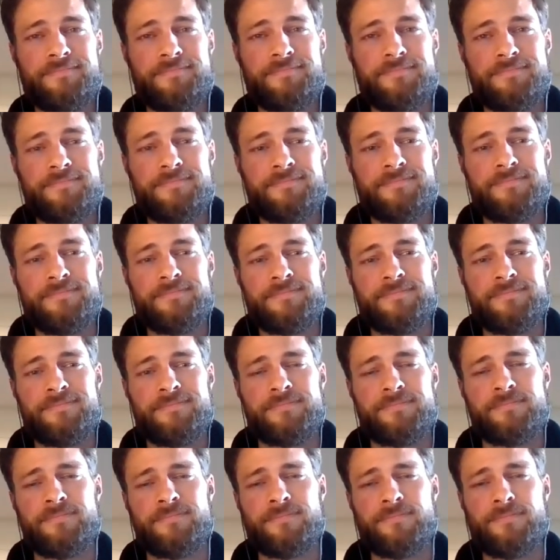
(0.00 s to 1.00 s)

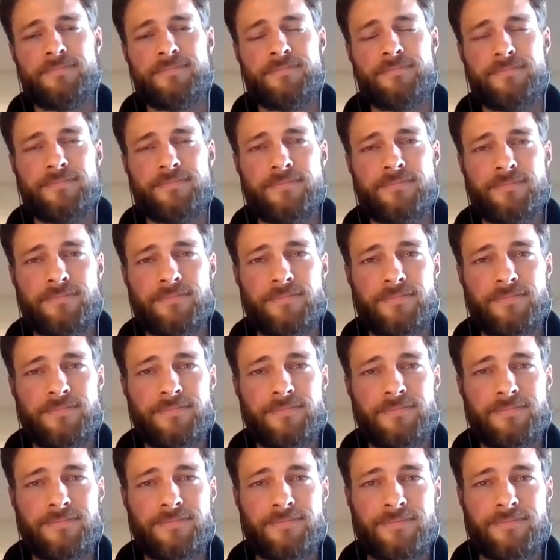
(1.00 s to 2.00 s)

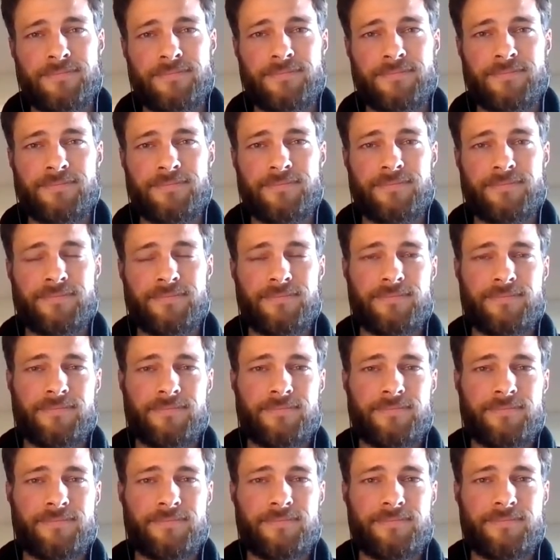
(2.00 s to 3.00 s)

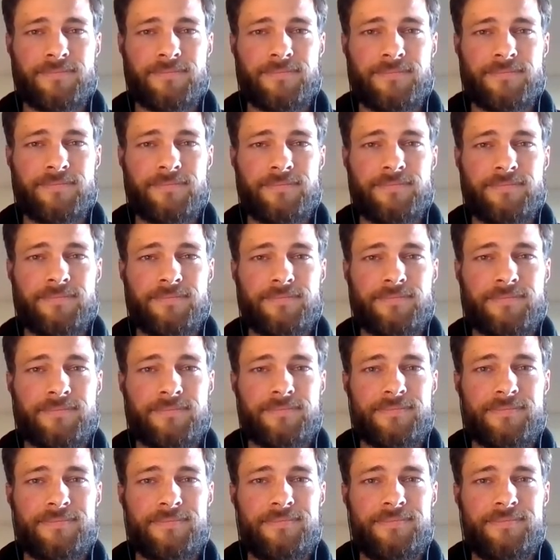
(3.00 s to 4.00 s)

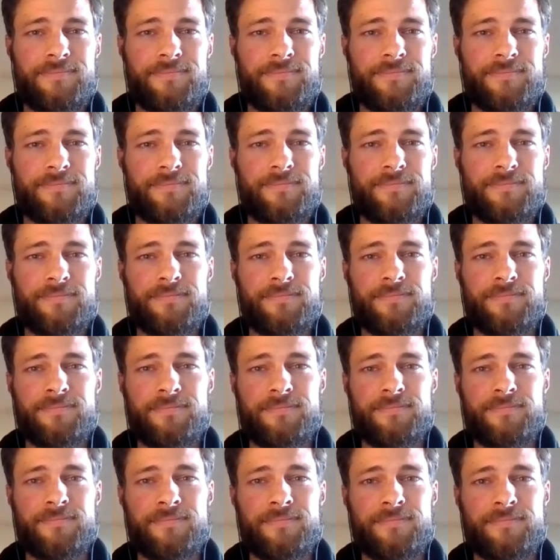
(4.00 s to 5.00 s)

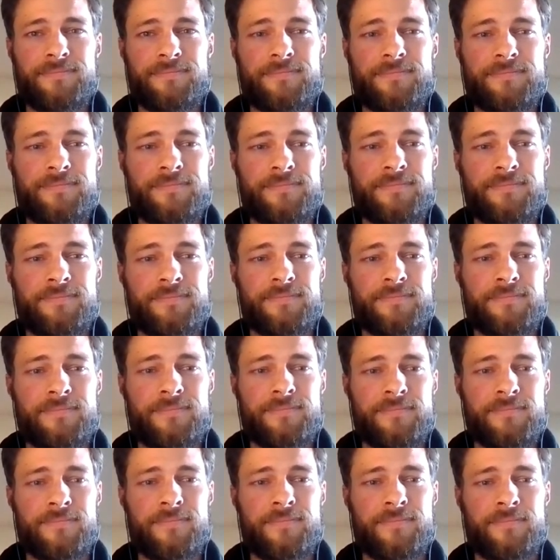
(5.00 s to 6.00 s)

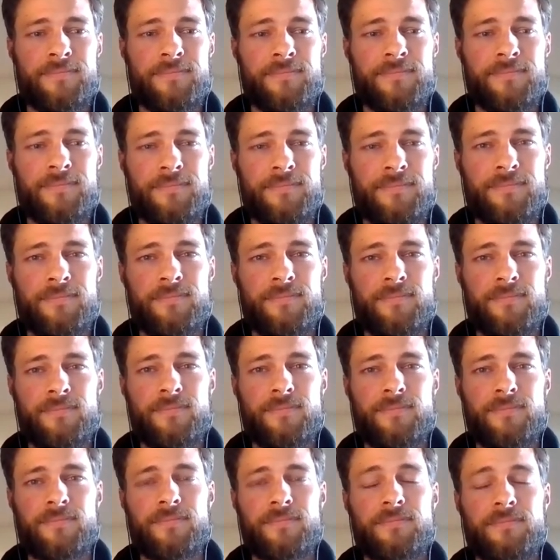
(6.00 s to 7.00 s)

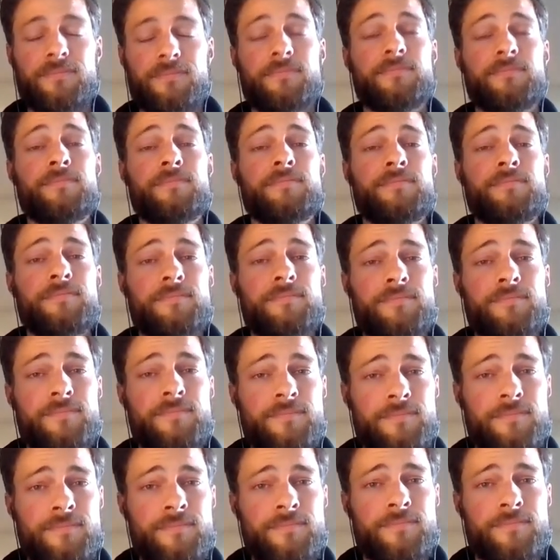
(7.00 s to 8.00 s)
(not speaking)